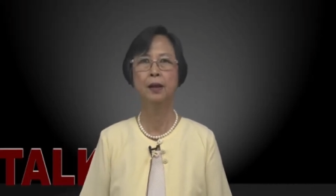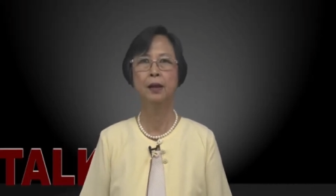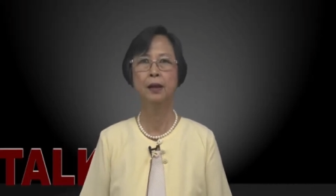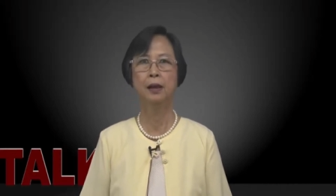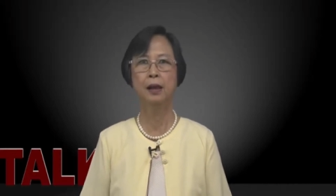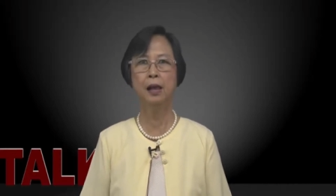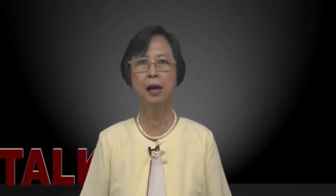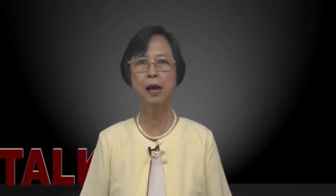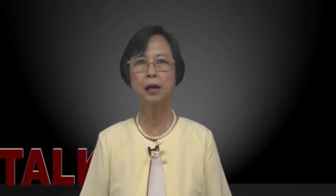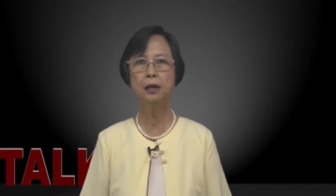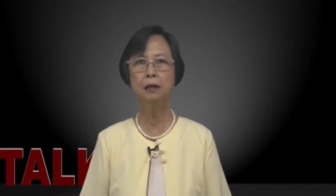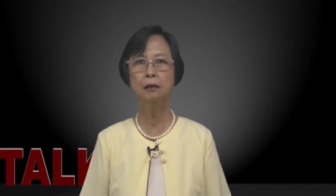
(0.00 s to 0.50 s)

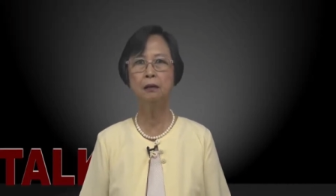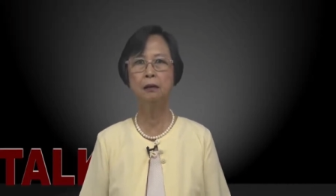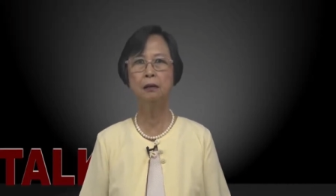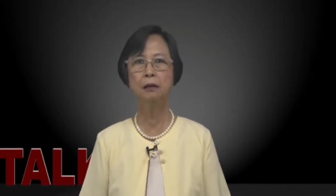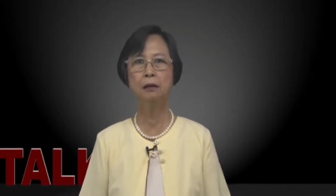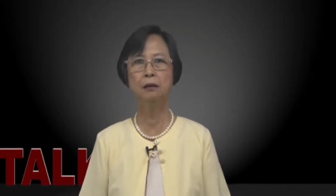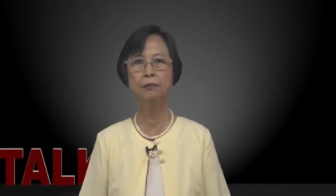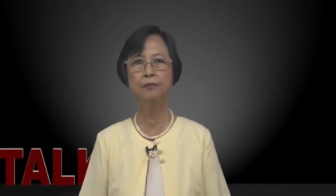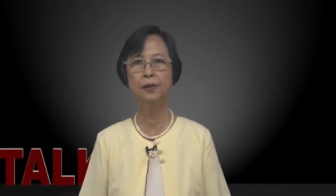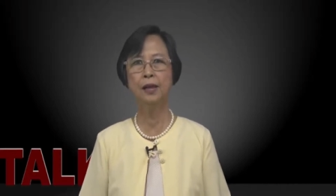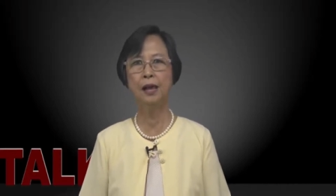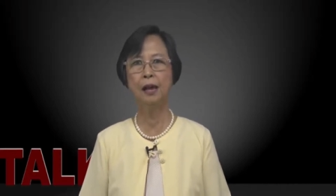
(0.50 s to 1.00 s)
lack
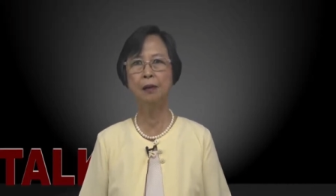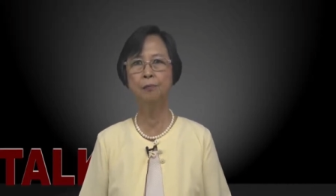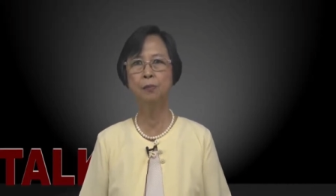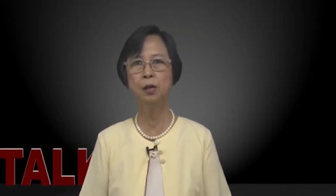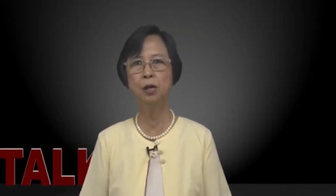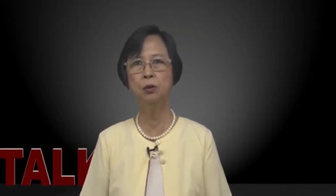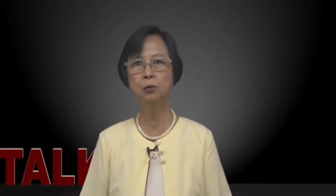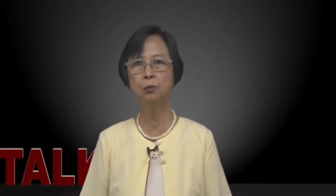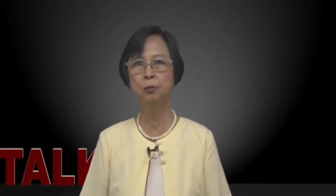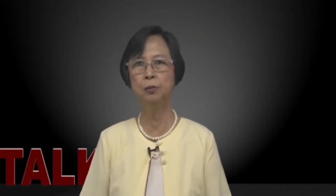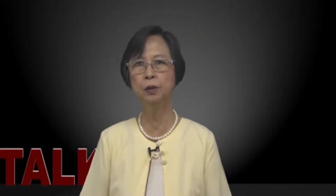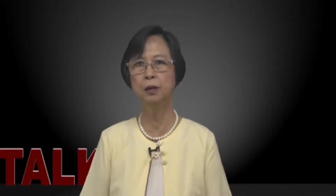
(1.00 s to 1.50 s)
of
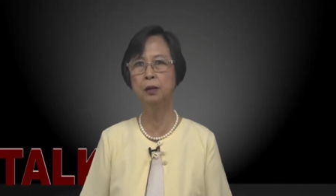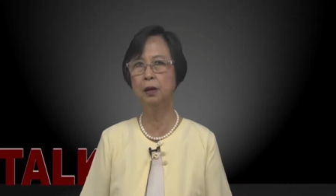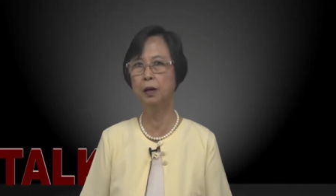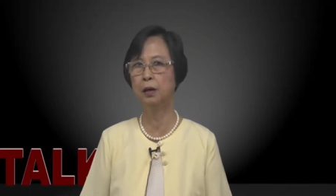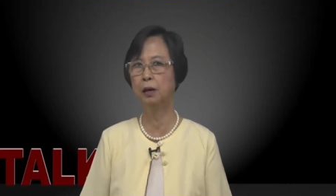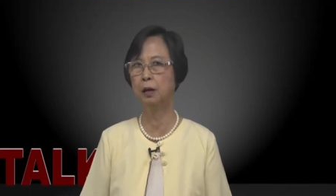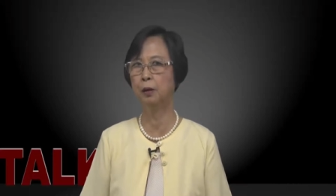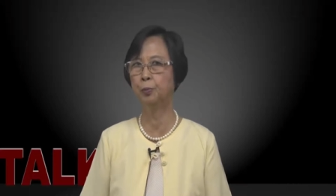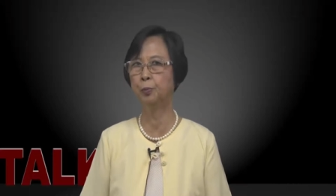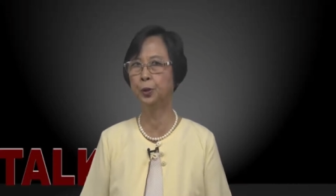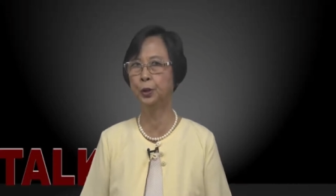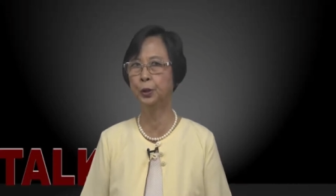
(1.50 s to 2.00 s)
livelihood
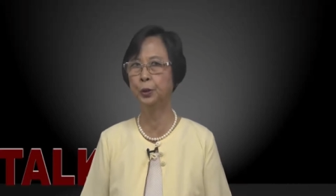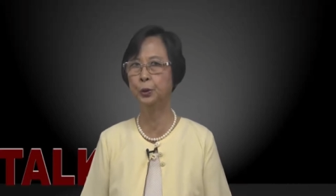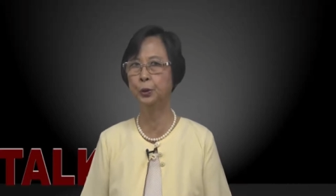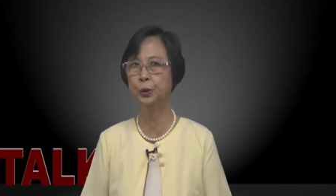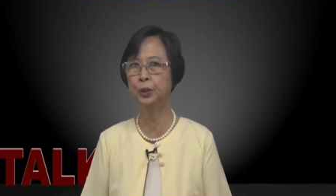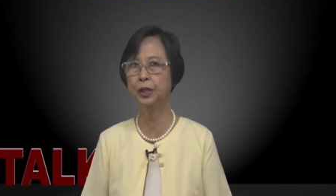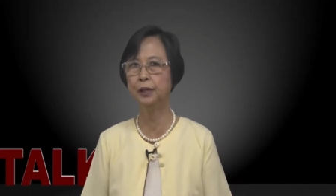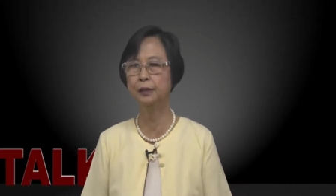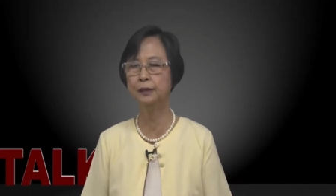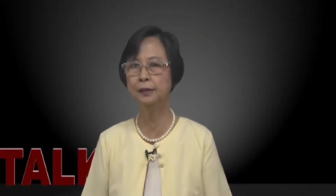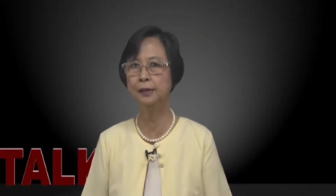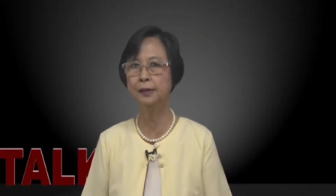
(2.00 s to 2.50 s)

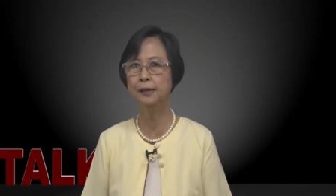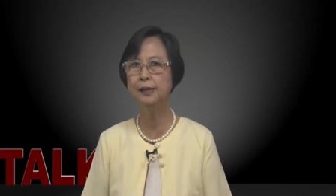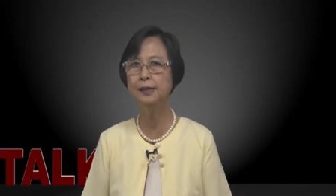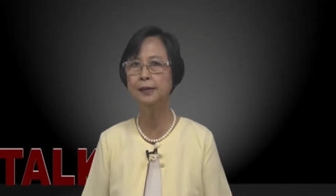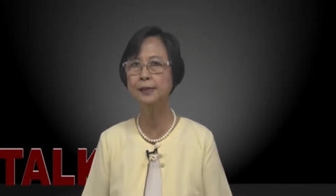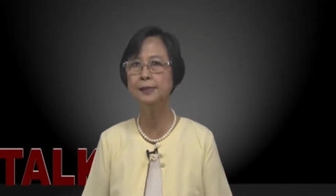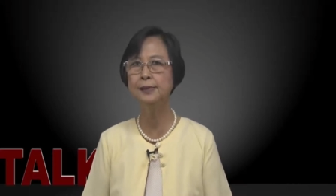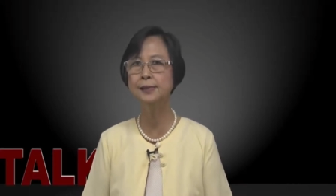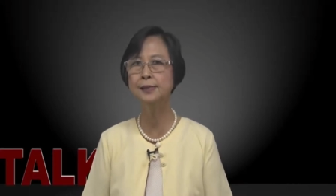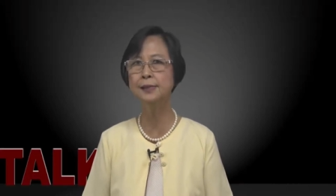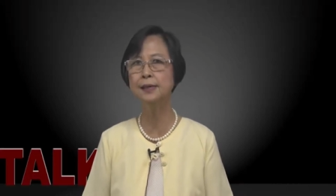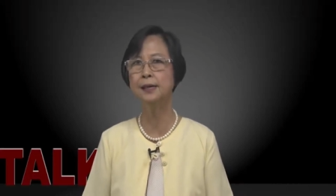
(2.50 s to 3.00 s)

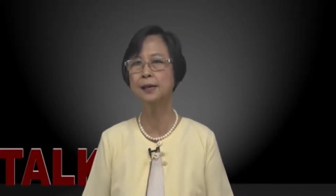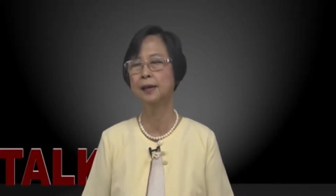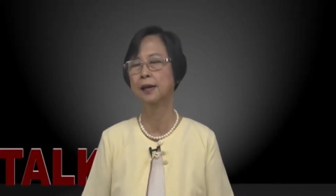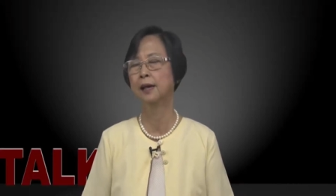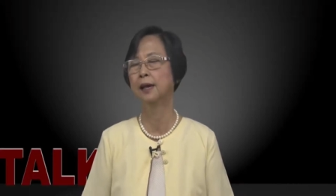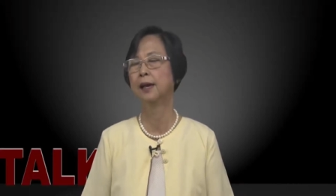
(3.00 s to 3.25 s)
opportunities,